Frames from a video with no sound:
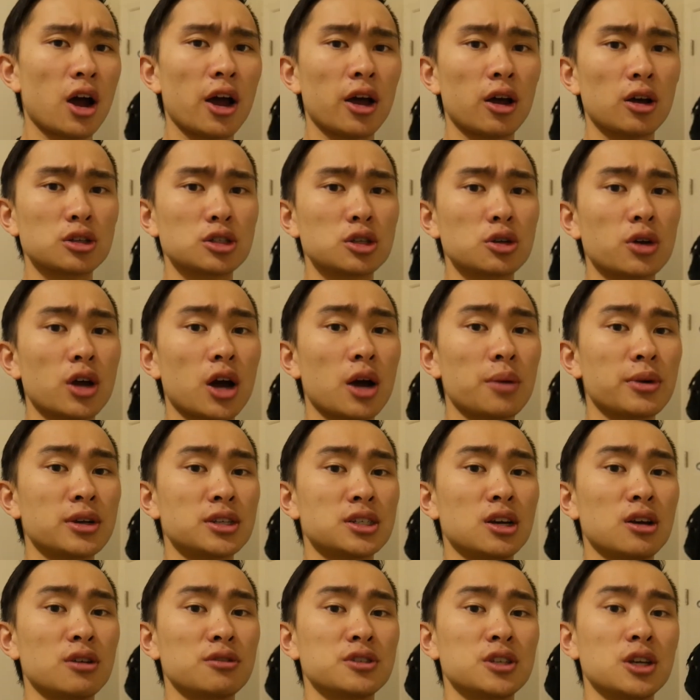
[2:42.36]
I also got
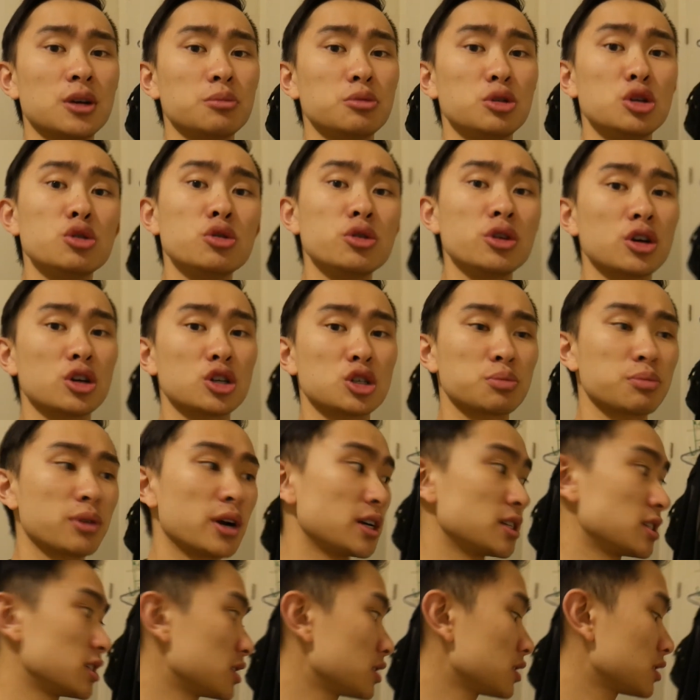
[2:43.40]
myself some New Year's
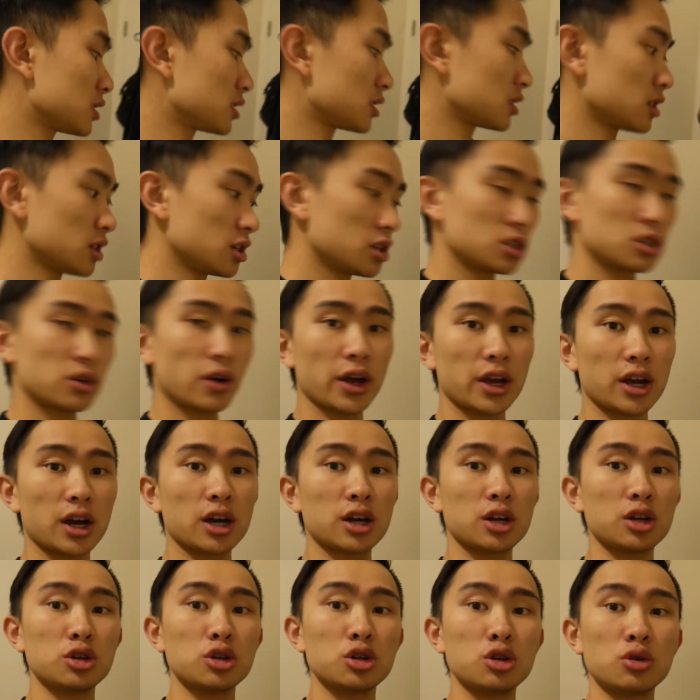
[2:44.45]
presents. So I
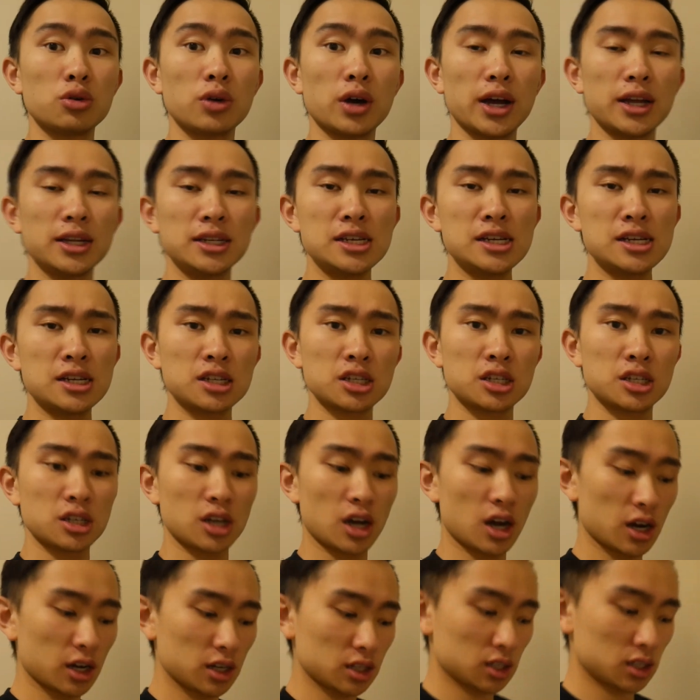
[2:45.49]
got a new Adidas
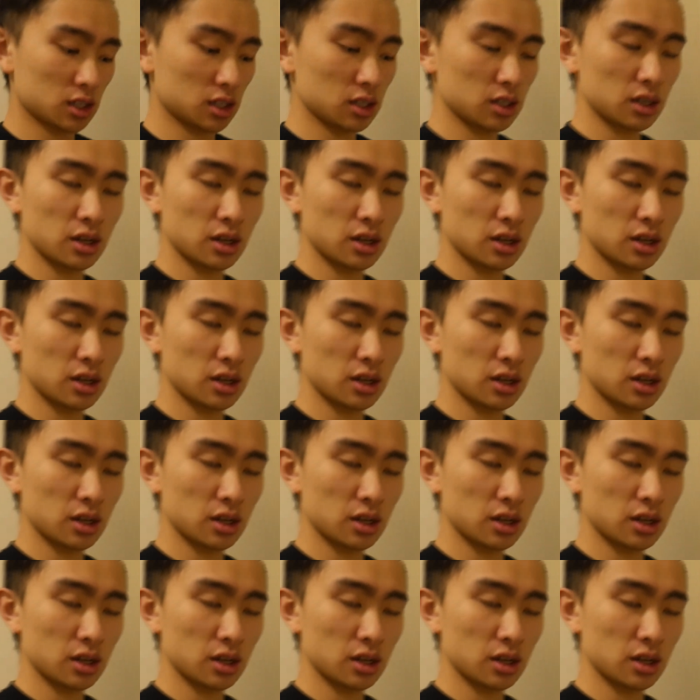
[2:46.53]
socks.